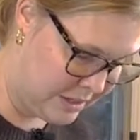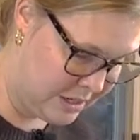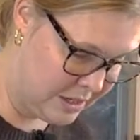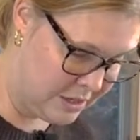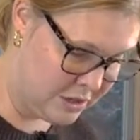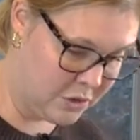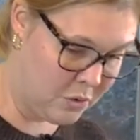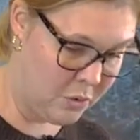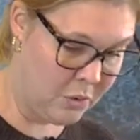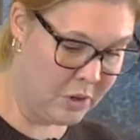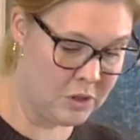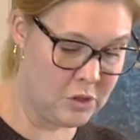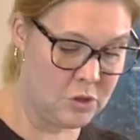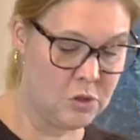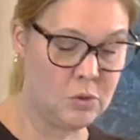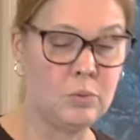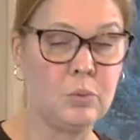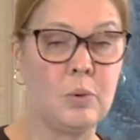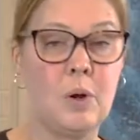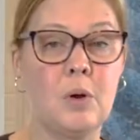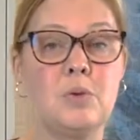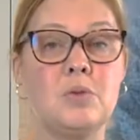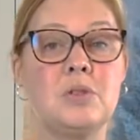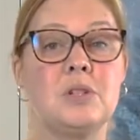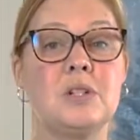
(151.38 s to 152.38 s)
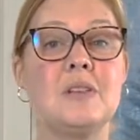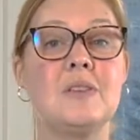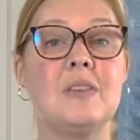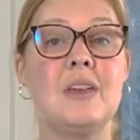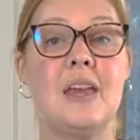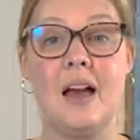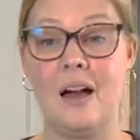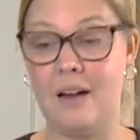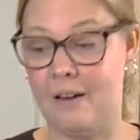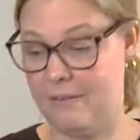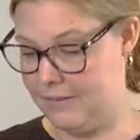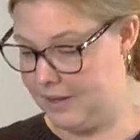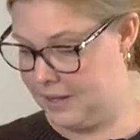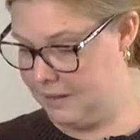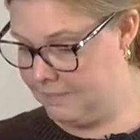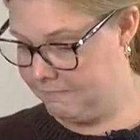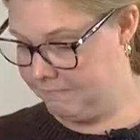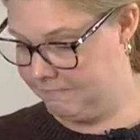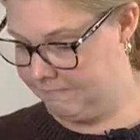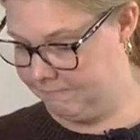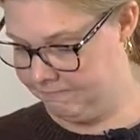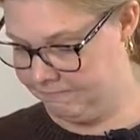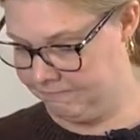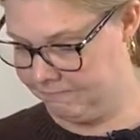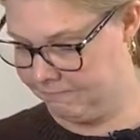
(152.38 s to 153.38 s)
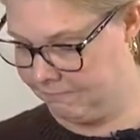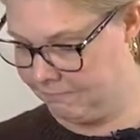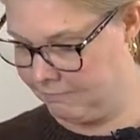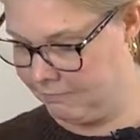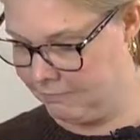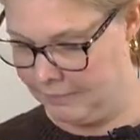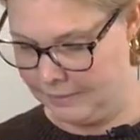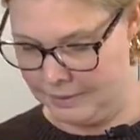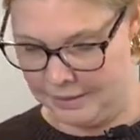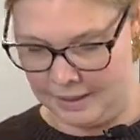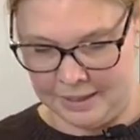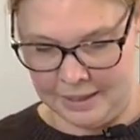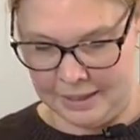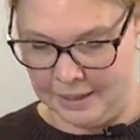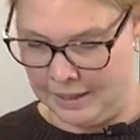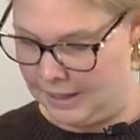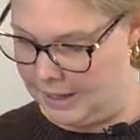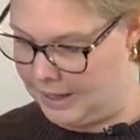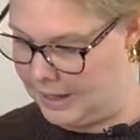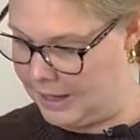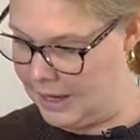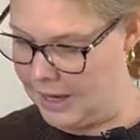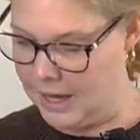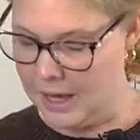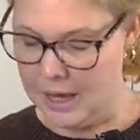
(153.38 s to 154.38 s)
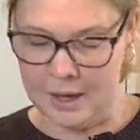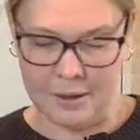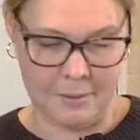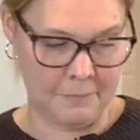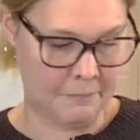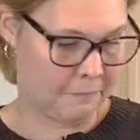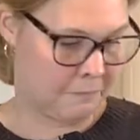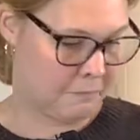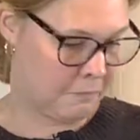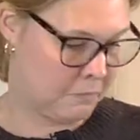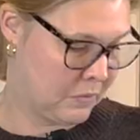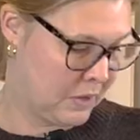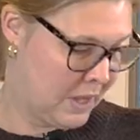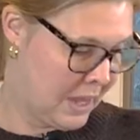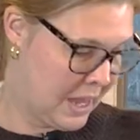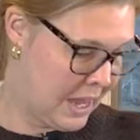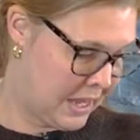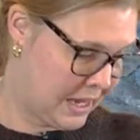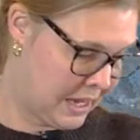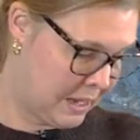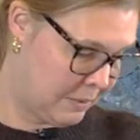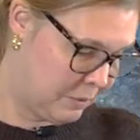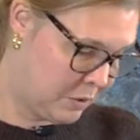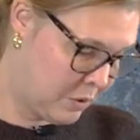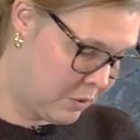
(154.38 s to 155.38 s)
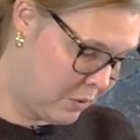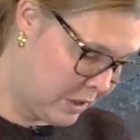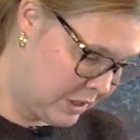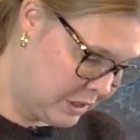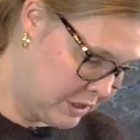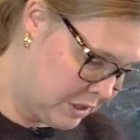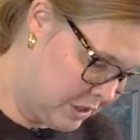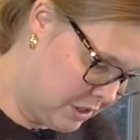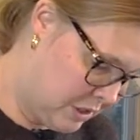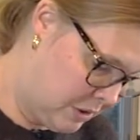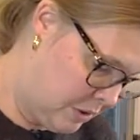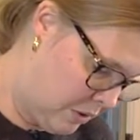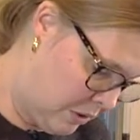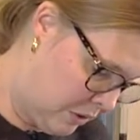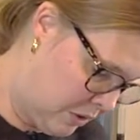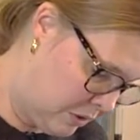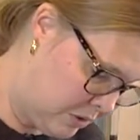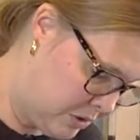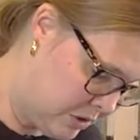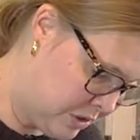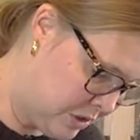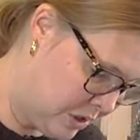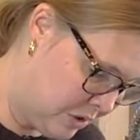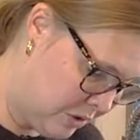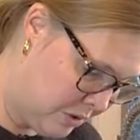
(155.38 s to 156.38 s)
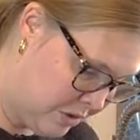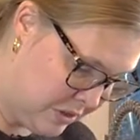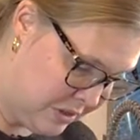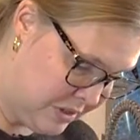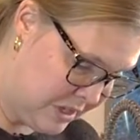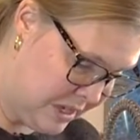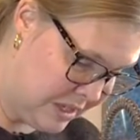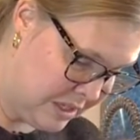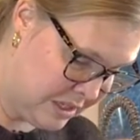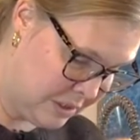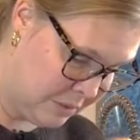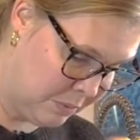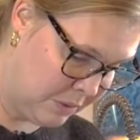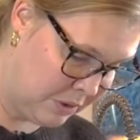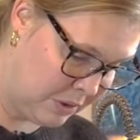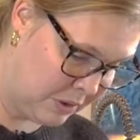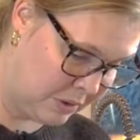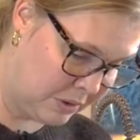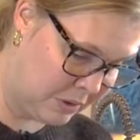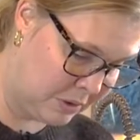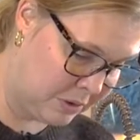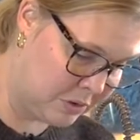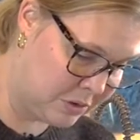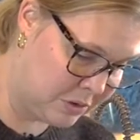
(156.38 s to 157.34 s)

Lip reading: it is going to roast in the oven. And I'm going to also season with a little